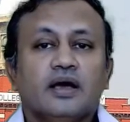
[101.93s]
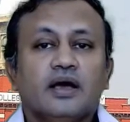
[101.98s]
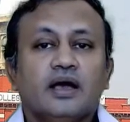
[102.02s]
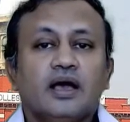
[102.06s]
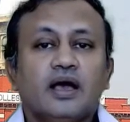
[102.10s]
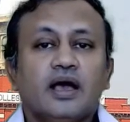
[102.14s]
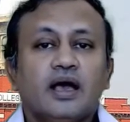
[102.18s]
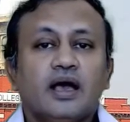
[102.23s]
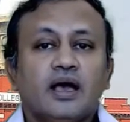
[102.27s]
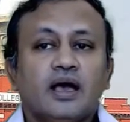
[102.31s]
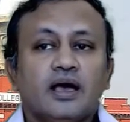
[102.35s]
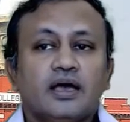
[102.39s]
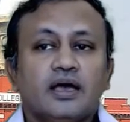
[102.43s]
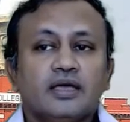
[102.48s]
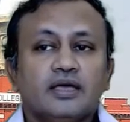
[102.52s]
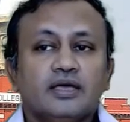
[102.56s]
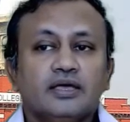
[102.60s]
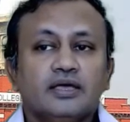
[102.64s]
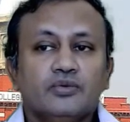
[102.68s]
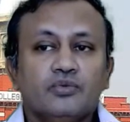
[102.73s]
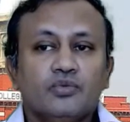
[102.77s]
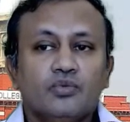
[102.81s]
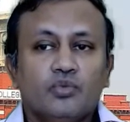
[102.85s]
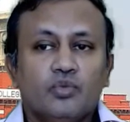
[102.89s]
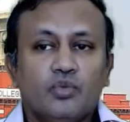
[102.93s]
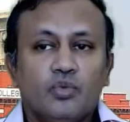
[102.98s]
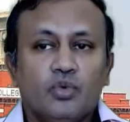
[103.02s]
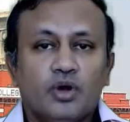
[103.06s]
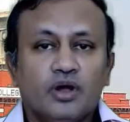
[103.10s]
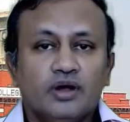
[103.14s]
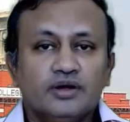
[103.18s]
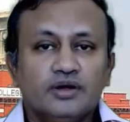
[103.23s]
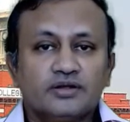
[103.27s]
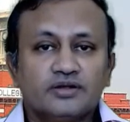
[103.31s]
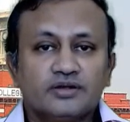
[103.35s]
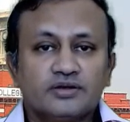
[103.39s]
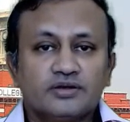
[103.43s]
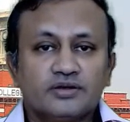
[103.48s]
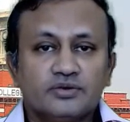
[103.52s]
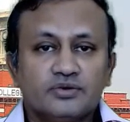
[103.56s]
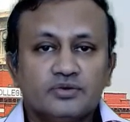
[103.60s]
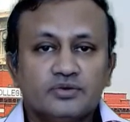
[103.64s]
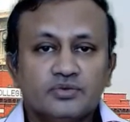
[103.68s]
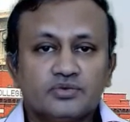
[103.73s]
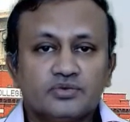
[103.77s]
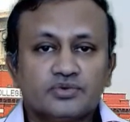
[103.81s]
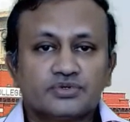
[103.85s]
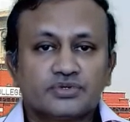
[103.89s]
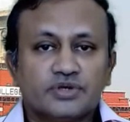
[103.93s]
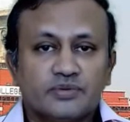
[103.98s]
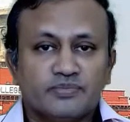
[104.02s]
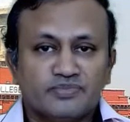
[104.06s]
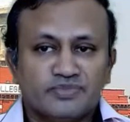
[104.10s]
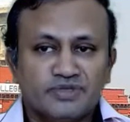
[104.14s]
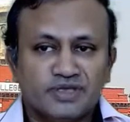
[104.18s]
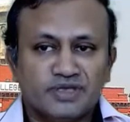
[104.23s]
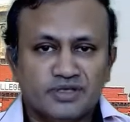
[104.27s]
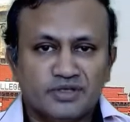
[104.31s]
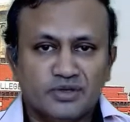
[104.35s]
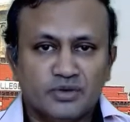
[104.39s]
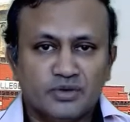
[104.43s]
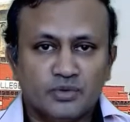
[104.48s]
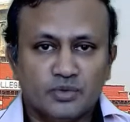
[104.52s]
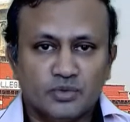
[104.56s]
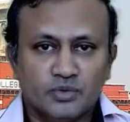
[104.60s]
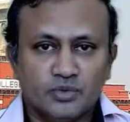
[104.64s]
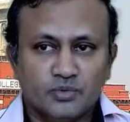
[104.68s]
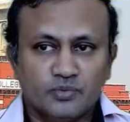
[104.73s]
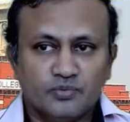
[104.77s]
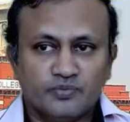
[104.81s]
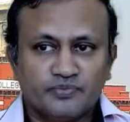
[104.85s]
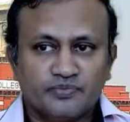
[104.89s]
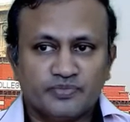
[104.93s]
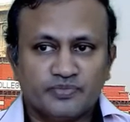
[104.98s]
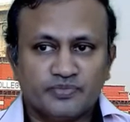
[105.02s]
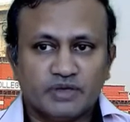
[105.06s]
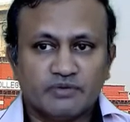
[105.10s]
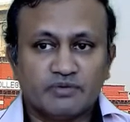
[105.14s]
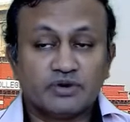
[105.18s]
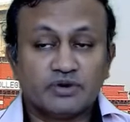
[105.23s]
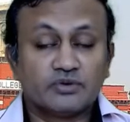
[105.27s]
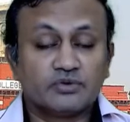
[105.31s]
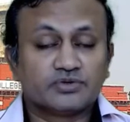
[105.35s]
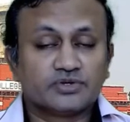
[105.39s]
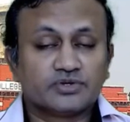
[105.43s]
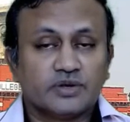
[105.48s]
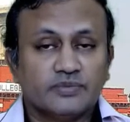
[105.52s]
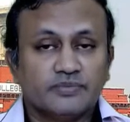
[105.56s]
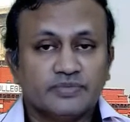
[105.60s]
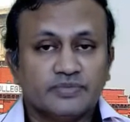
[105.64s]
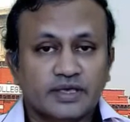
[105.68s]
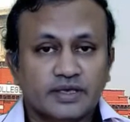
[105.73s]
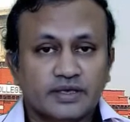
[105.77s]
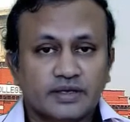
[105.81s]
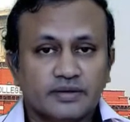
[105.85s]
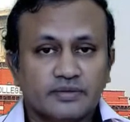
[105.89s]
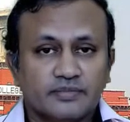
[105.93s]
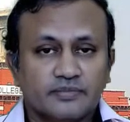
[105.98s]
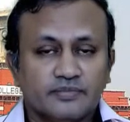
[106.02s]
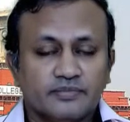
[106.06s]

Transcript: I wanted to do something new. I want to do something.